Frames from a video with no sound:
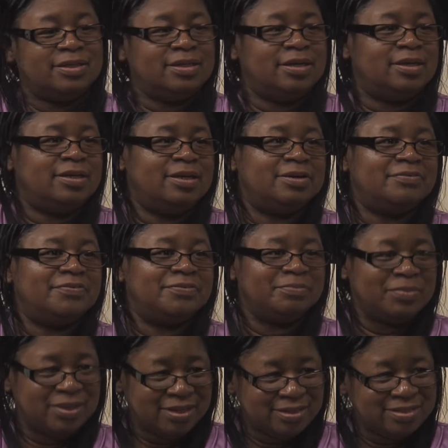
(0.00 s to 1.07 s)
in
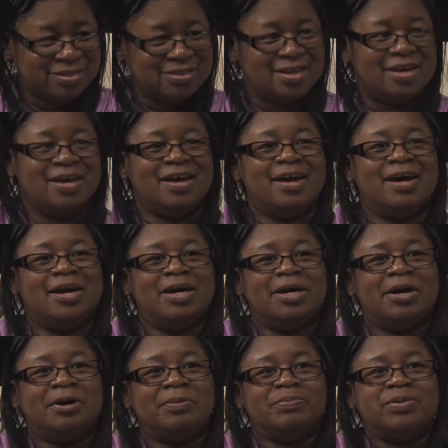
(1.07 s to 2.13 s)
increments.
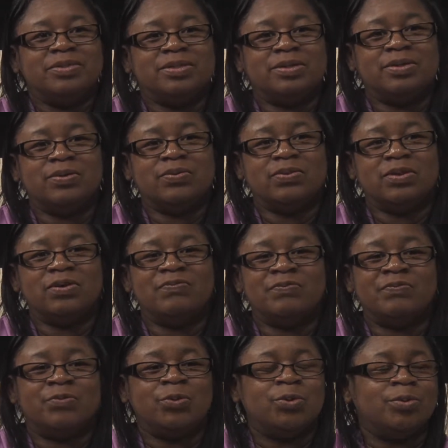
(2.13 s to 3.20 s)
Um, so the
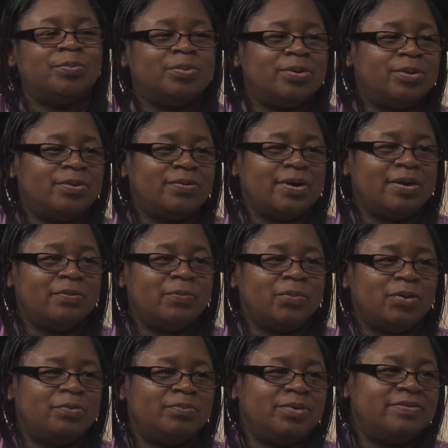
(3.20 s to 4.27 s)
full program
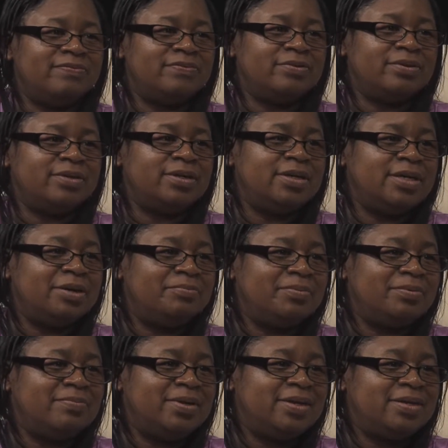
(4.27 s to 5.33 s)
won't be fully
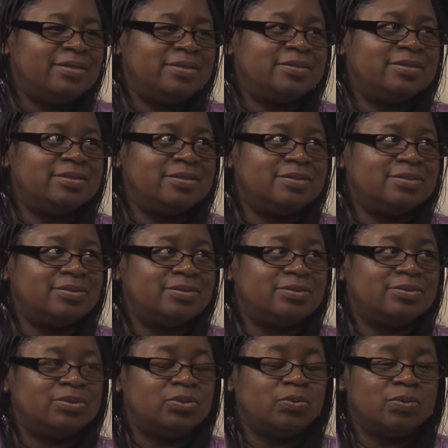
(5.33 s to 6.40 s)
implemented until
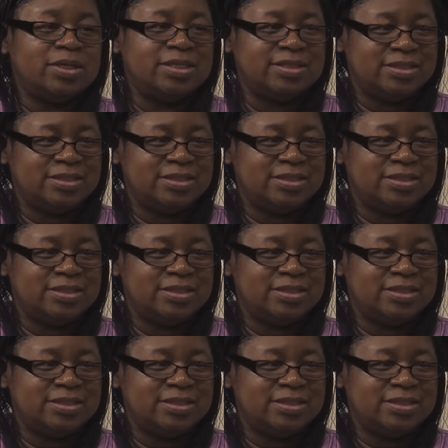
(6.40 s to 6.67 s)
twenty